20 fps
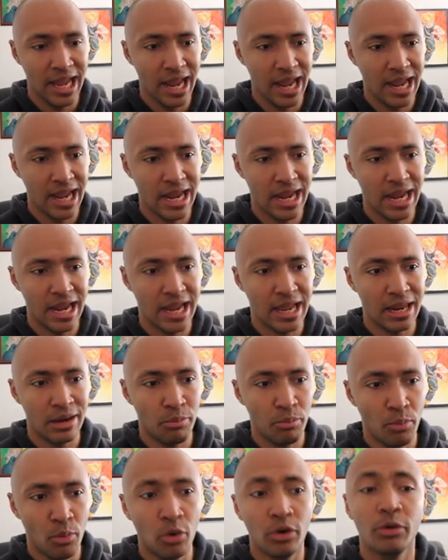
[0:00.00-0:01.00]

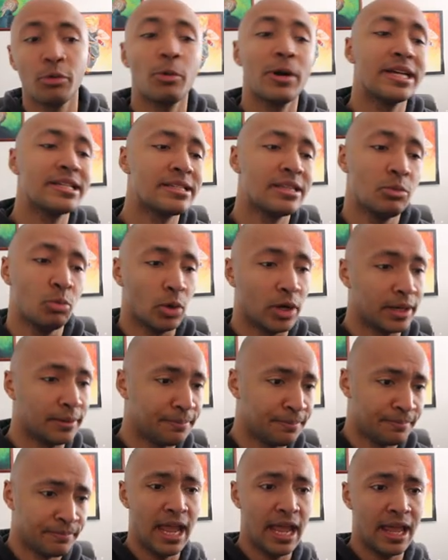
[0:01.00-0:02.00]
in more ways than
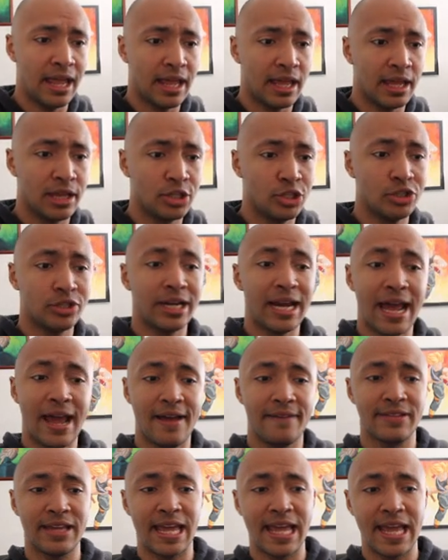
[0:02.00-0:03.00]
one, and you're gonna
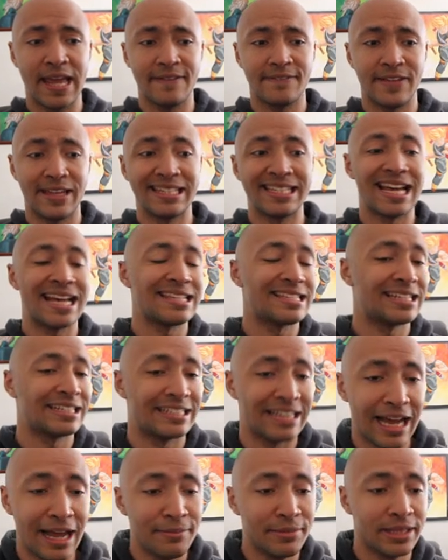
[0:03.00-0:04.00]
have a fantastic
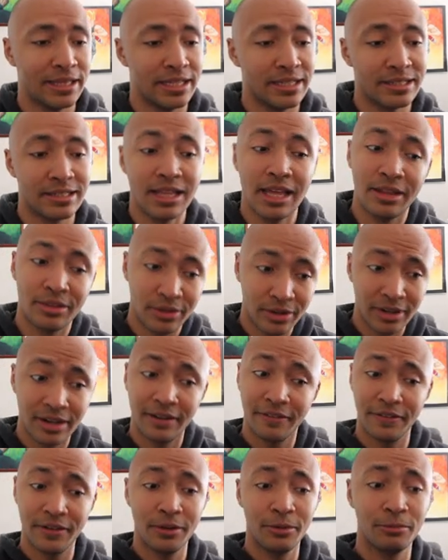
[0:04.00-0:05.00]
time in these, and they're
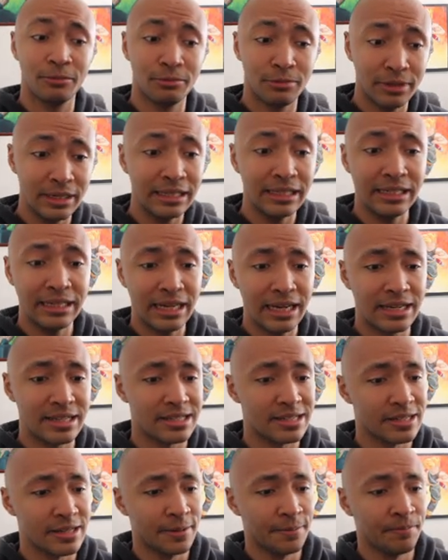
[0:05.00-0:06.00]
gonna feel really
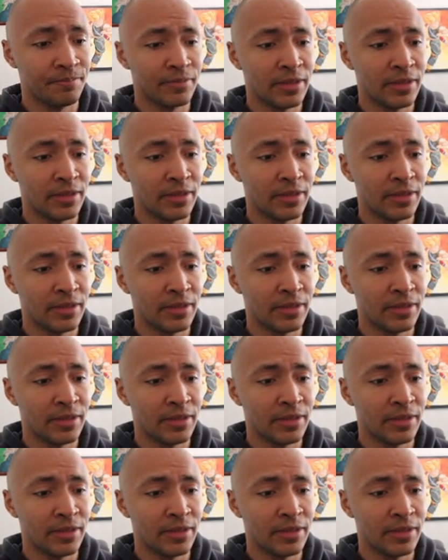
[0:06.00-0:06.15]
nice.